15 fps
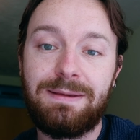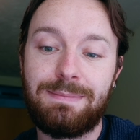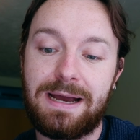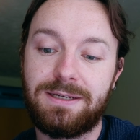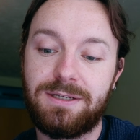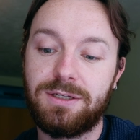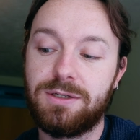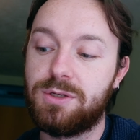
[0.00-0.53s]

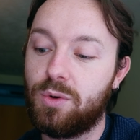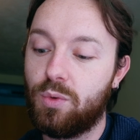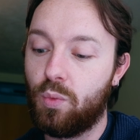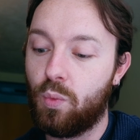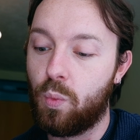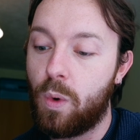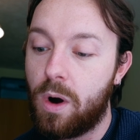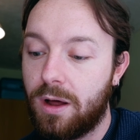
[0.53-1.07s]
matters
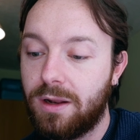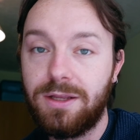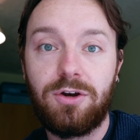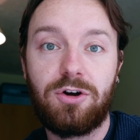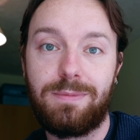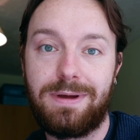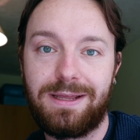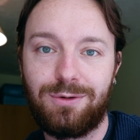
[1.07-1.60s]
while
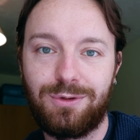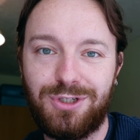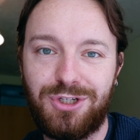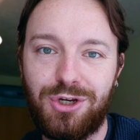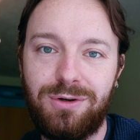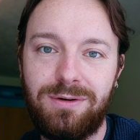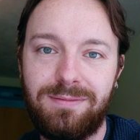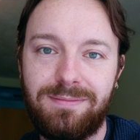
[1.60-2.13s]
you're a medical
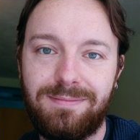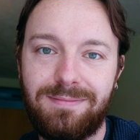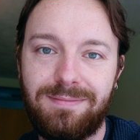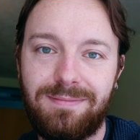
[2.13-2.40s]
student,